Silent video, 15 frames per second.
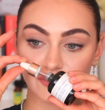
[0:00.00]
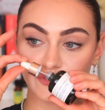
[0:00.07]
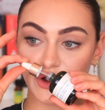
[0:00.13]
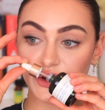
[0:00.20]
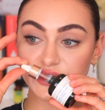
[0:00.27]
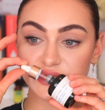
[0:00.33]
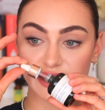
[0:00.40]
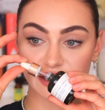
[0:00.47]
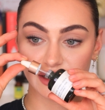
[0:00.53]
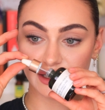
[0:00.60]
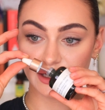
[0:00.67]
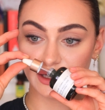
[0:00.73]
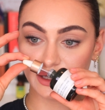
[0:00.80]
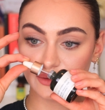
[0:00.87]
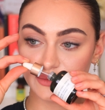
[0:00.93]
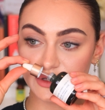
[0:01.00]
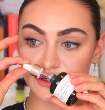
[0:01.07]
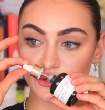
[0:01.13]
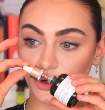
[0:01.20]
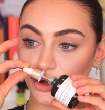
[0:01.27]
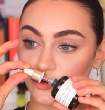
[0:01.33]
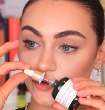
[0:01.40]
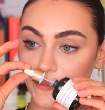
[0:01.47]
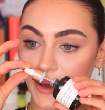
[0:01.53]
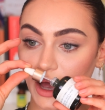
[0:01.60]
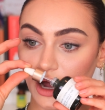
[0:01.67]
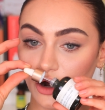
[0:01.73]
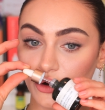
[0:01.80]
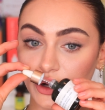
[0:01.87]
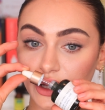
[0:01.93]
Very delicate, it's not
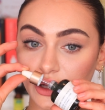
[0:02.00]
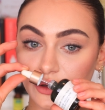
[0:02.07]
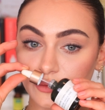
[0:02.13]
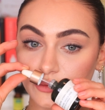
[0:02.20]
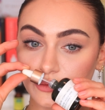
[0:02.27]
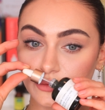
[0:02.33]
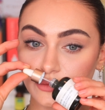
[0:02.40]
overpowering,